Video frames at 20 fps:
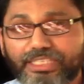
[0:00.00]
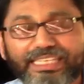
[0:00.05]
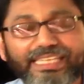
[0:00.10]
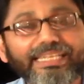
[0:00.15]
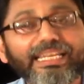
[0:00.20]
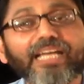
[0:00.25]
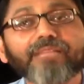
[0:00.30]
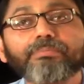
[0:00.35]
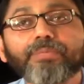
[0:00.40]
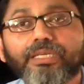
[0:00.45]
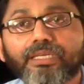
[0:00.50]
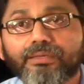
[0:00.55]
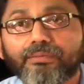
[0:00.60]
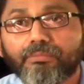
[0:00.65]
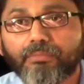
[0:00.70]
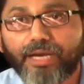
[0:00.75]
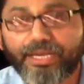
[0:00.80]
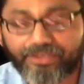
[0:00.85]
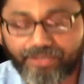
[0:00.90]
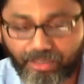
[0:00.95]
So he cannot
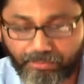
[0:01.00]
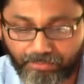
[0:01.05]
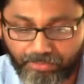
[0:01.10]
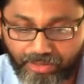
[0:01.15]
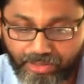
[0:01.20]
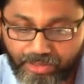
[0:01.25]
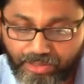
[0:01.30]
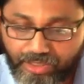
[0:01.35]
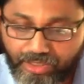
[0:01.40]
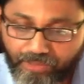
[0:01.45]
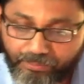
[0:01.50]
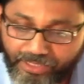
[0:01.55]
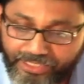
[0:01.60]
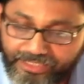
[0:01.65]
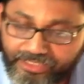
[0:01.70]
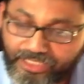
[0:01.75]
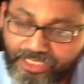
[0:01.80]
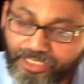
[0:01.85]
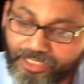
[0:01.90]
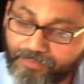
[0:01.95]
be my Rabb,
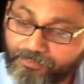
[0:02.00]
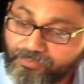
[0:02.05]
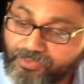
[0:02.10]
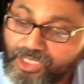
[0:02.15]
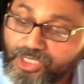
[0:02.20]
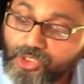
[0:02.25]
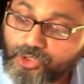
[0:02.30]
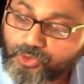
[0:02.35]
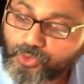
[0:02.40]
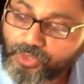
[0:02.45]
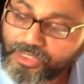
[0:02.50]
my Ilah.